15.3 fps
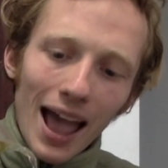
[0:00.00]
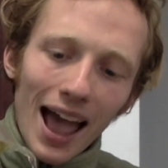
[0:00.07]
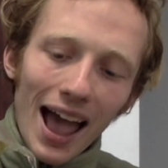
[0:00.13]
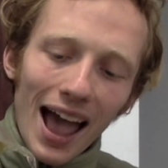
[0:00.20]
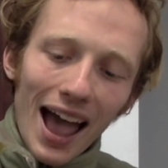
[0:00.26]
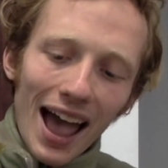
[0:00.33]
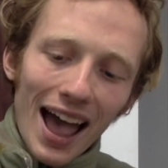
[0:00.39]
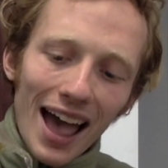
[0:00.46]

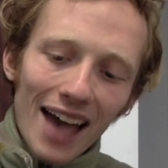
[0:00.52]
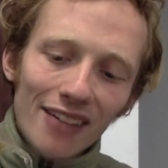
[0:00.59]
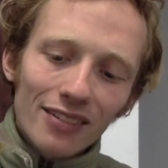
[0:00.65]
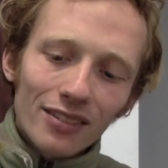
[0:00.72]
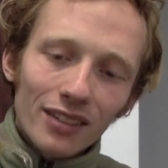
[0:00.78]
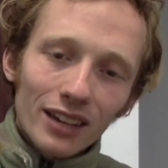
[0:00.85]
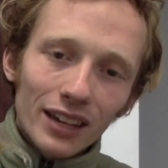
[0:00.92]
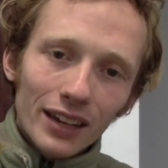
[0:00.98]
As the
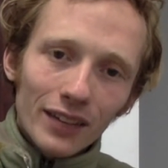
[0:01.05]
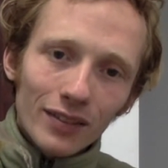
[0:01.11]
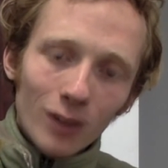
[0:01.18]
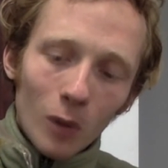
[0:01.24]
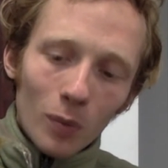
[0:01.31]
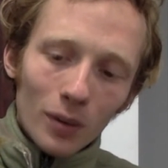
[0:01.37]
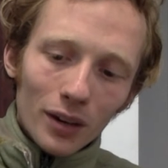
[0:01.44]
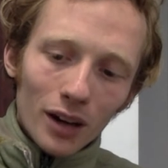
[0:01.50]
leaves
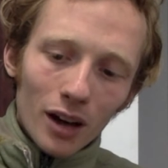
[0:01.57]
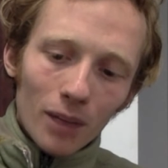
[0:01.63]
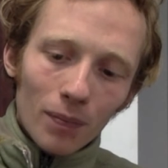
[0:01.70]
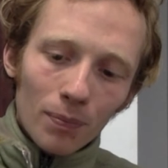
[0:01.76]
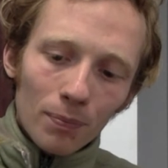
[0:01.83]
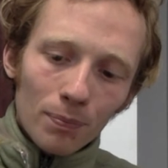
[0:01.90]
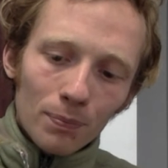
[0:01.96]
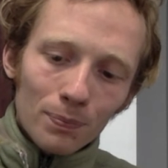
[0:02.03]
open up,
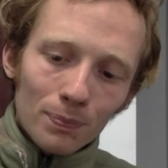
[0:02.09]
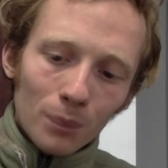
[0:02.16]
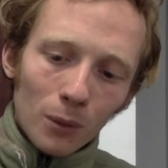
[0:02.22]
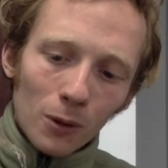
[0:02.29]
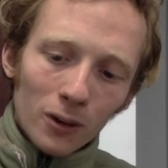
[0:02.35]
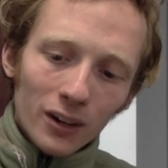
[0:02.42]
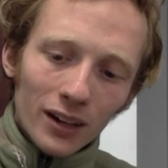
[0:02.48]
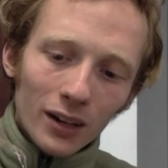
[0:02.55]

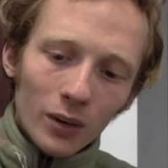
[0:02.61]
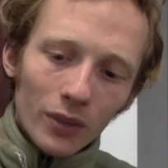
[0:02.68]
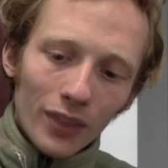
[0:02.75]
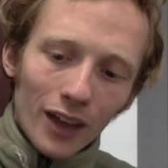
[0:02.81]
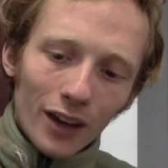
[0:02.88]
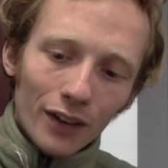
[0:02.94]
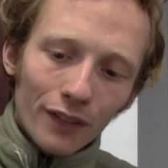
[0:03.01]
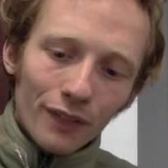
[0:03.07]
pouring
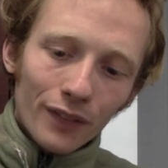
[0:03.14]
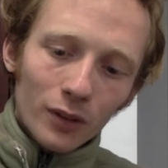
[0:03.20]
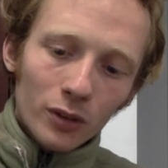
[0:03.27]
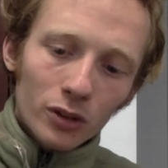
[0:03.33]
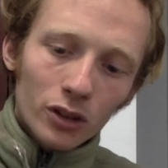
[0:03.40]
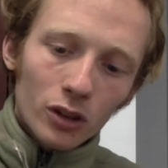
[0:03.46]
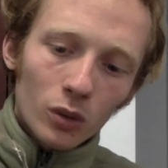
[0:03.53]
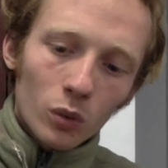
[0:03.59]
without a
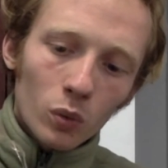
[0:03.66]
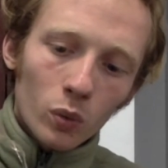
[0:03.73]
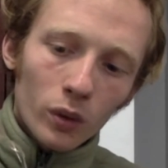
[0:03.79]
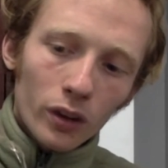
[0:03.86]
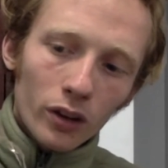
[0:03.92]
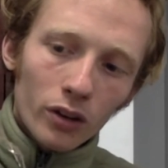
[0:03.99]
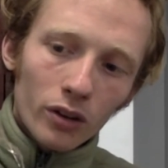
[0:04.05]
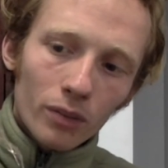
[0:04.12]
filter
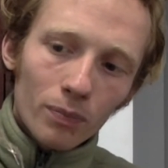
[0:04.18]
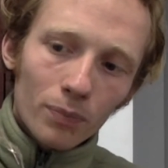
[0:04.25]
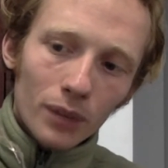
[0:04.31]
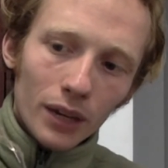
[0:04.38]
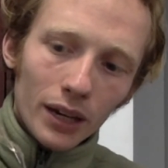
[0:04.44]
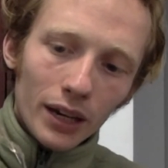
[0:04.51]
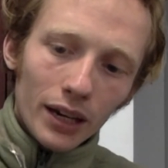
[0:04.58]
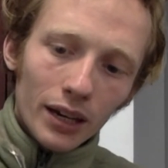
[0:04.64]
will
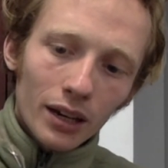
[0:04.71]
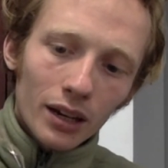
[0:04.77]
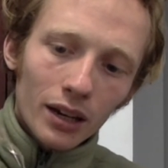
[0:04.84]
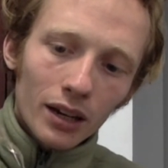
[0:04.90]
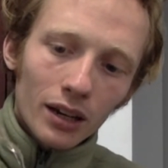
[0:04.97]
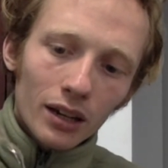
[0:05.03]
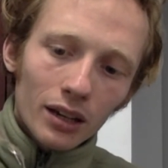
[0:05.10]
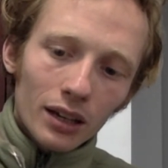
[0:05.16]
be
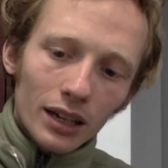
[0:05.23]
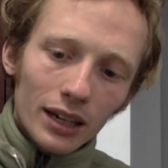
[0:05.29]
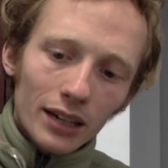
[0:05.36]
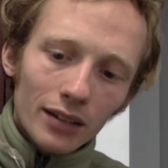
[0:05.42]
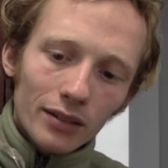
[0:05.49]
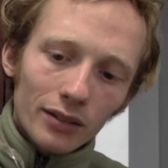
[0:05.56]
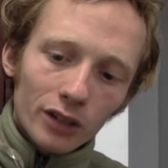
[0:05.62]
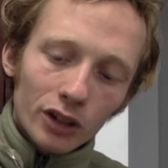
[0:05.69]

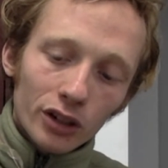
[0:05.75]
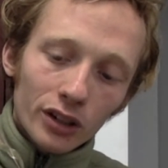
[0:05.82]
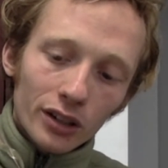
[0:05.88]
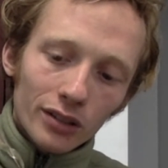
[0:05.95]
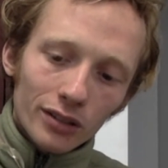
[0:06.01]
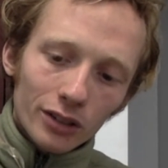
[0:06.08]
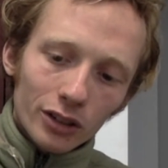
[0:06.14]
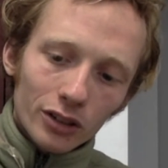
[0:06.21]
easier and
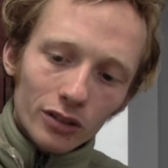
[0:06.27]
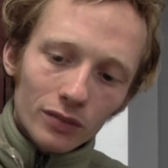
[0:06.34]
easier